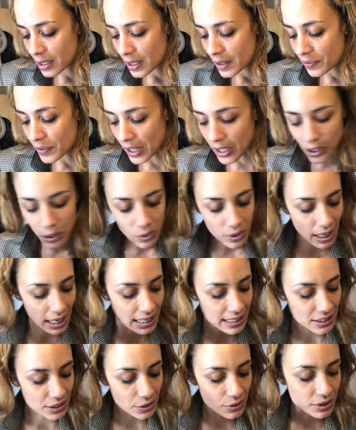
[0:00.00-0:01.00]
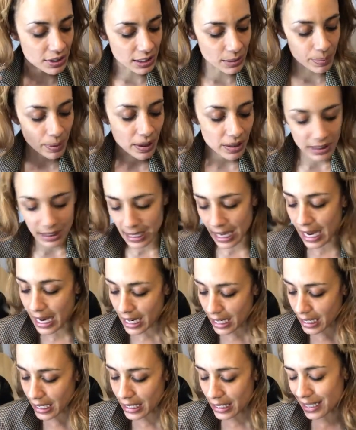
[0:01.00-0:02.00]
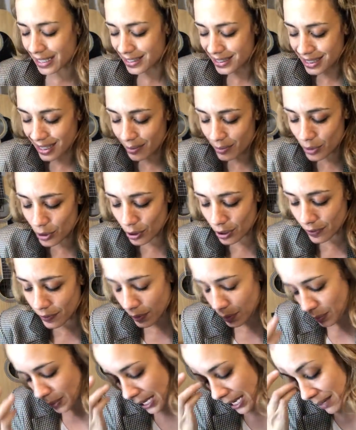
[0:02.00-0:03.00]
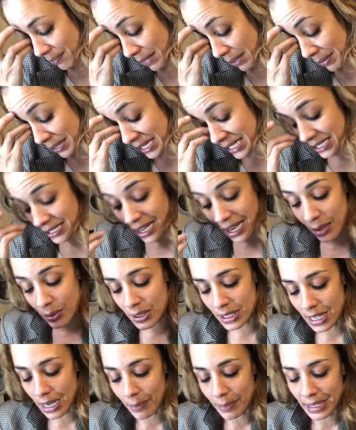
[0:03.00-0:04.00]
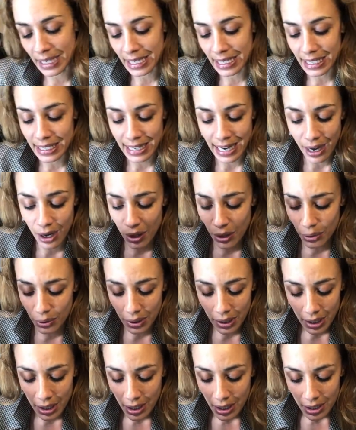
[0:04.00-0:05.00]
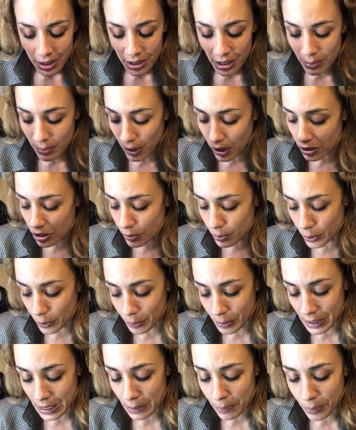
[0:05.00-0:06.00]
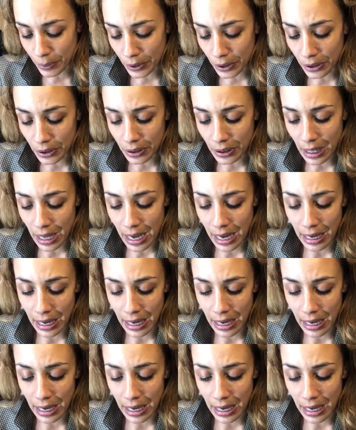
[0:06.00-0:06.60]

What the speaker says: that you guys used to partake in some sort of a way. Maybe this guy was coming in and out to multiple people.